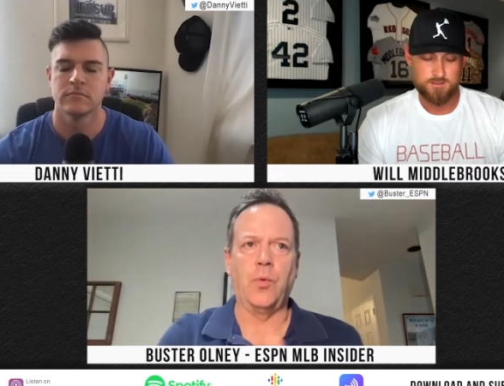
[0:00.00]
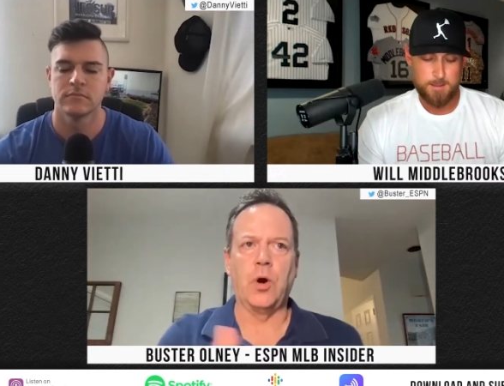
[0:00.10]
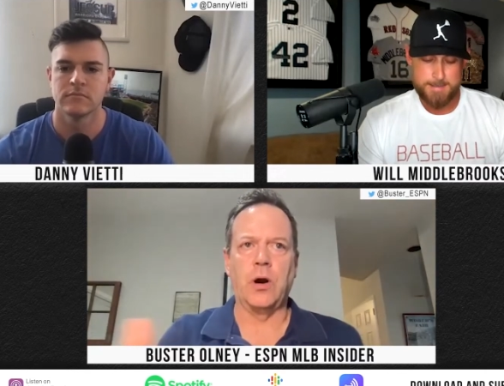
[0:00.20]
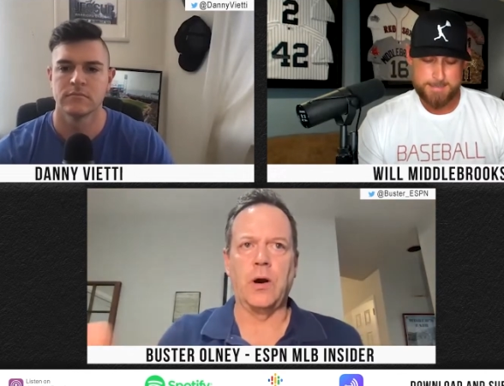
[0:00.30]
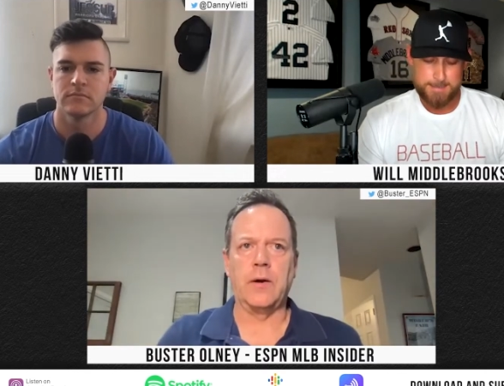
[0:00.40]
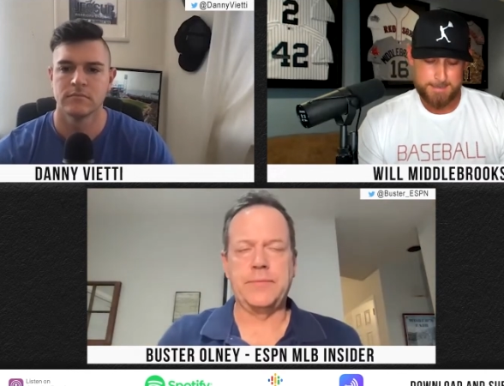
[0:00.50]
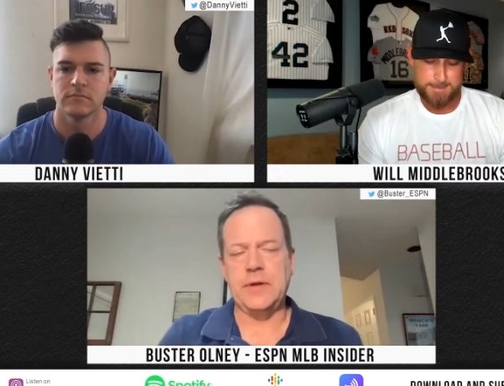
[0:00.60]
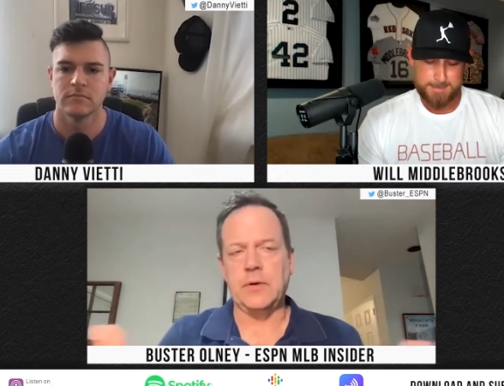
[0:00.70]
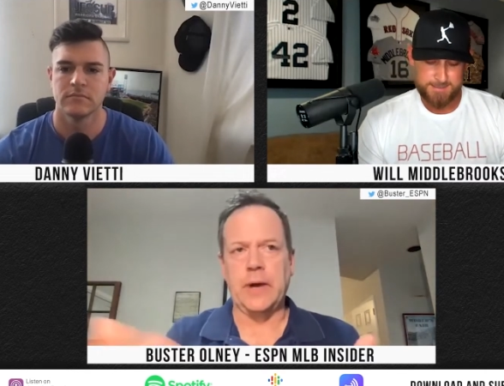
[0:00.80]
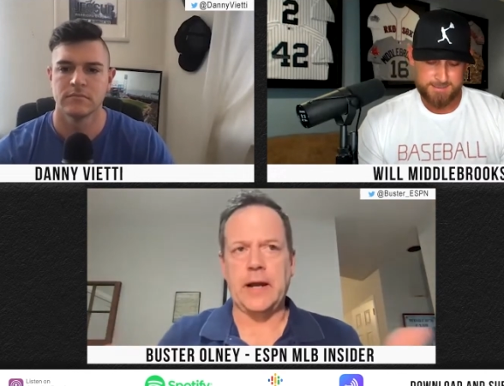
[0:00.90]
Speaker 1: were
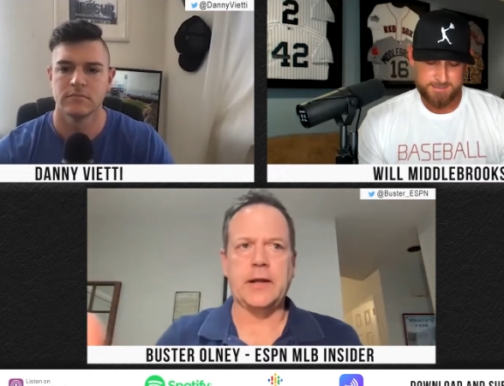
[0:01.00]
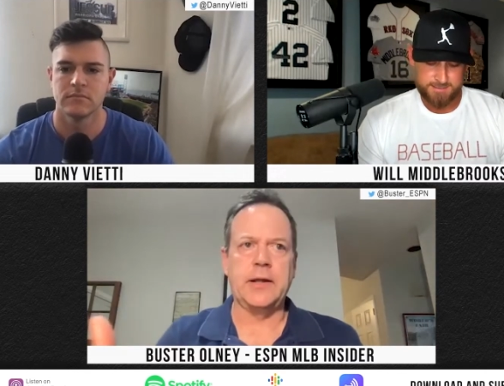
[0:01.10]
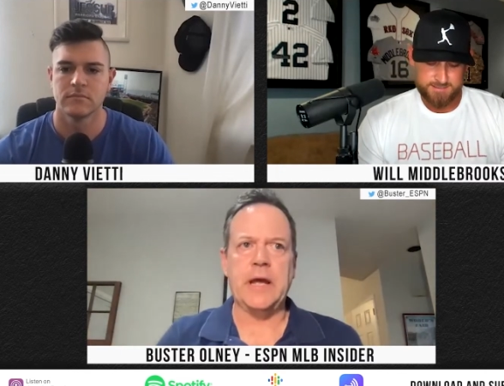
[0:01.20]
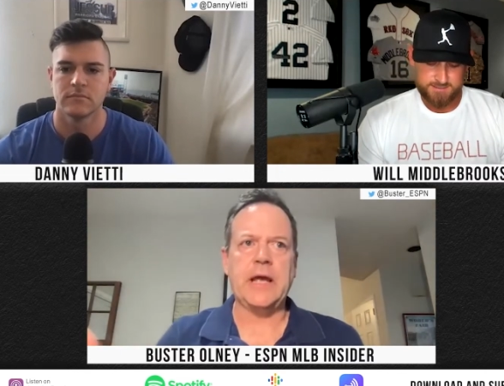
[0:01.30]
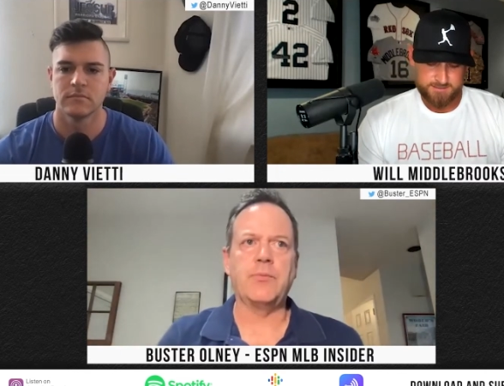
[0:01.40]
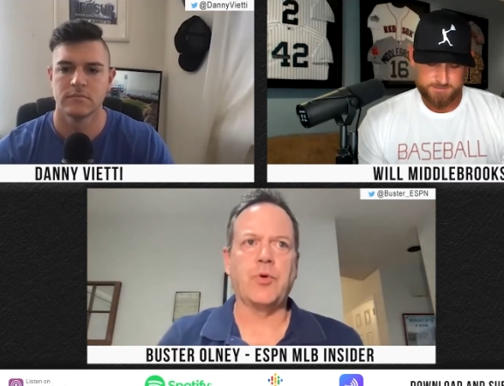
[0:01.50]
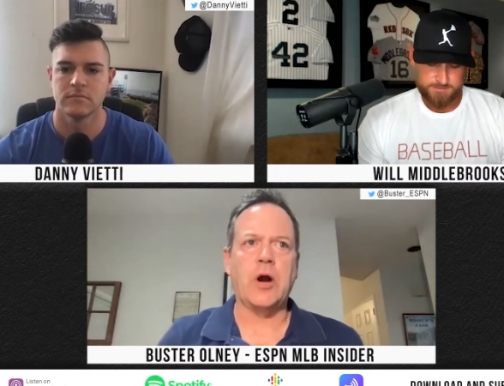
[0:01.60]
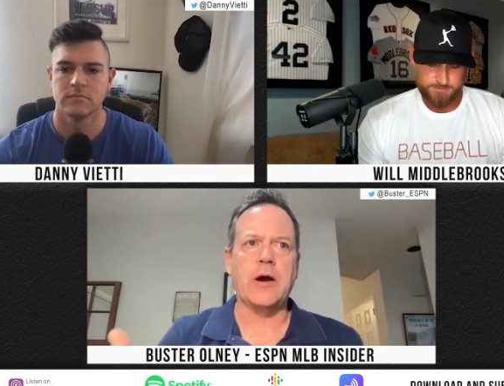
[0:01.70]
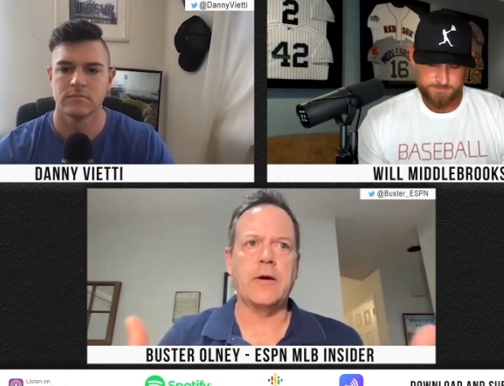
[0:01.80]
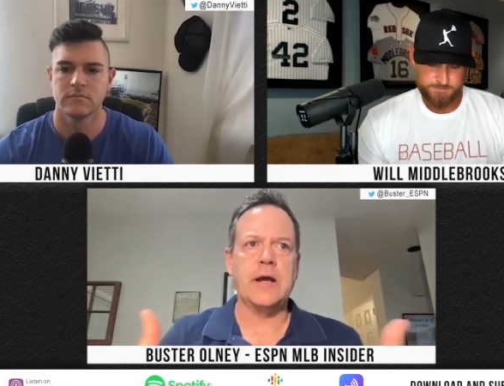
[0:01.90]
theoretically making
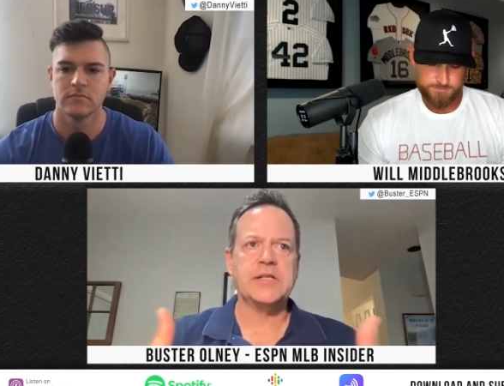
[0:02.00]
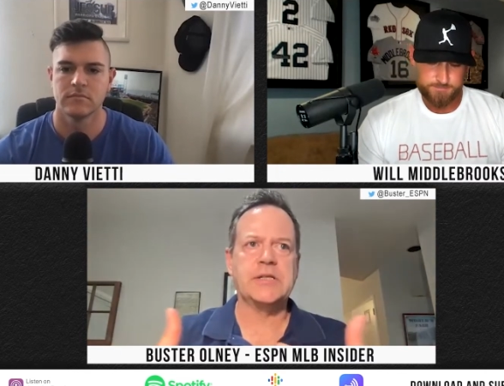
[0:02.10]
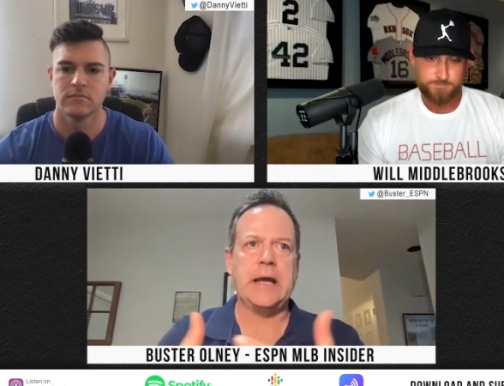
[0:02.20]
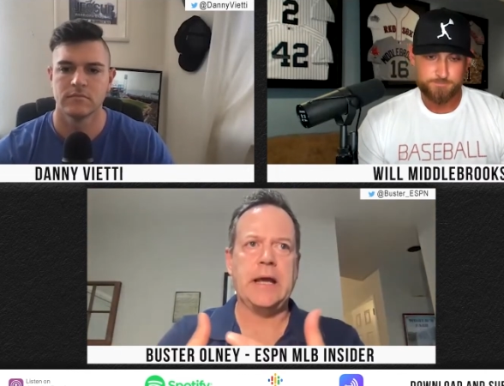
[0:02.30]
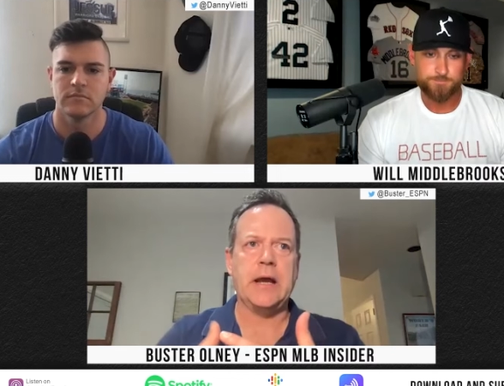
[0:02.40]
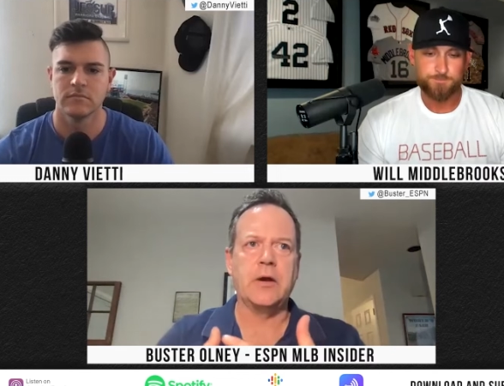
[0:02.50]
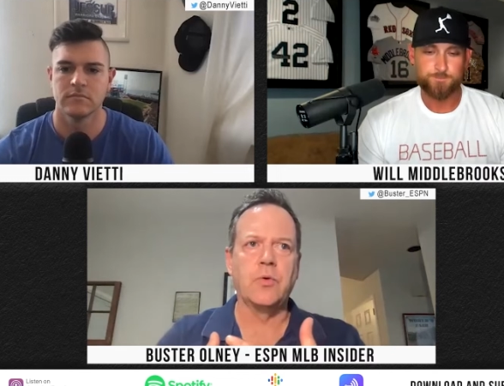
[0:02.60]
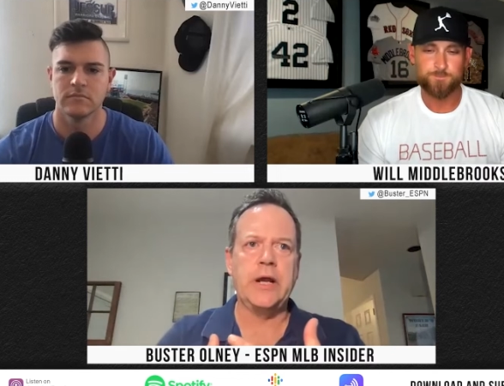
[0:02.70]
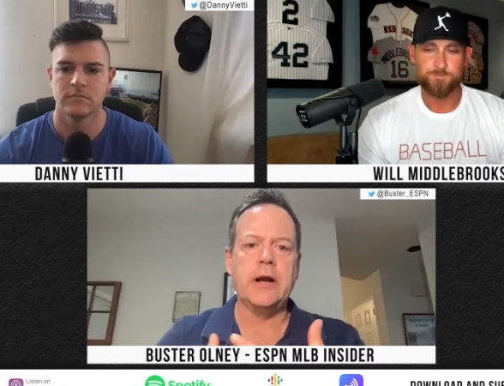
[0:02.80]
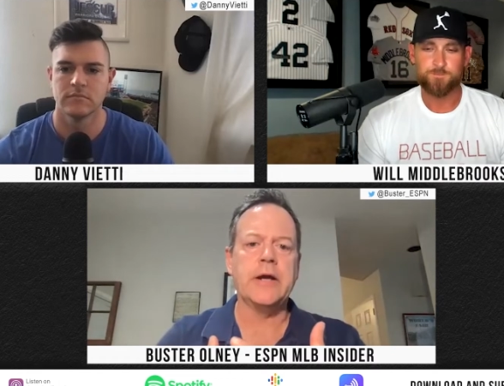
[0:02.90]
progress, they
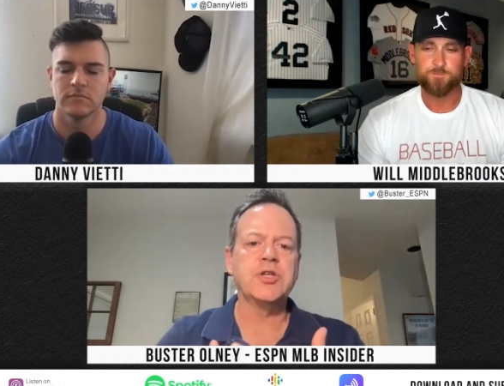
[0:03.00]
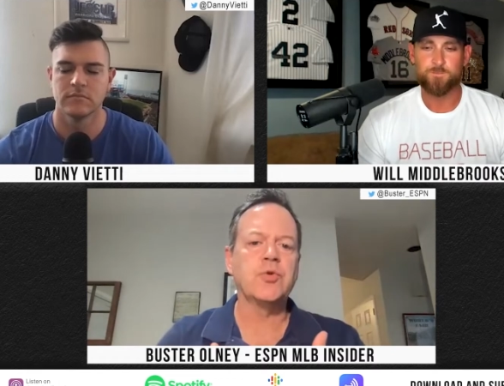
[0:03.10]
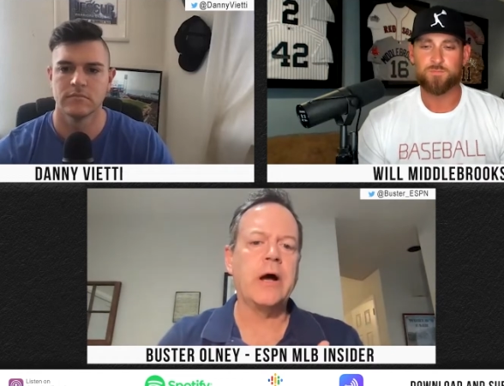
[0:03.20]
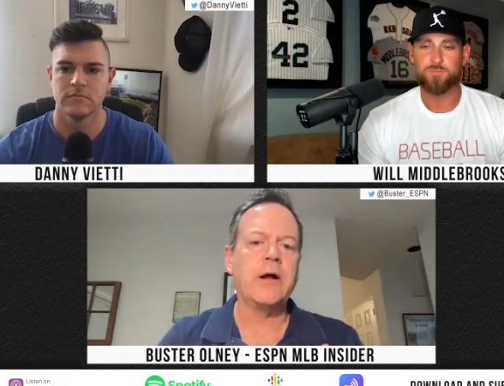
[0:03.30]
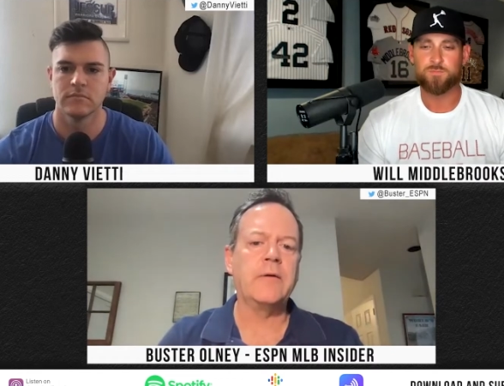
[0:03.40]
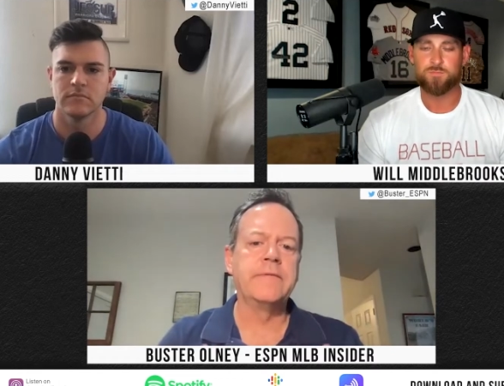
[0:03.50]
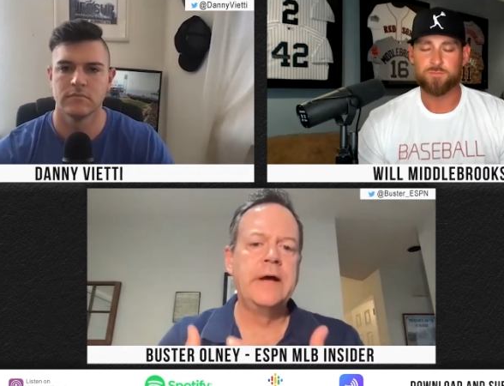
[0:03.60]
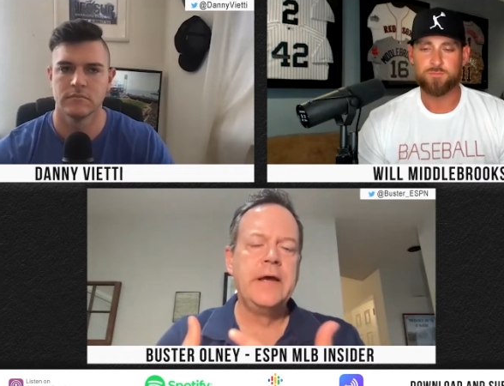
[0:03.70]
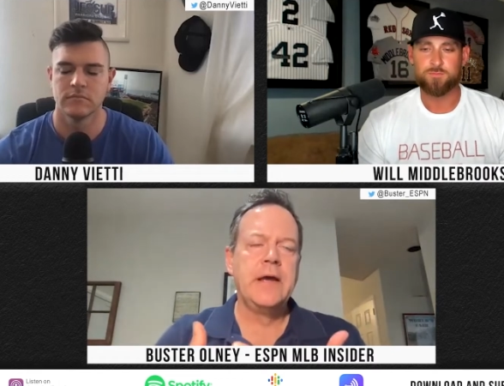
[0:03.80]
agreed on twelve.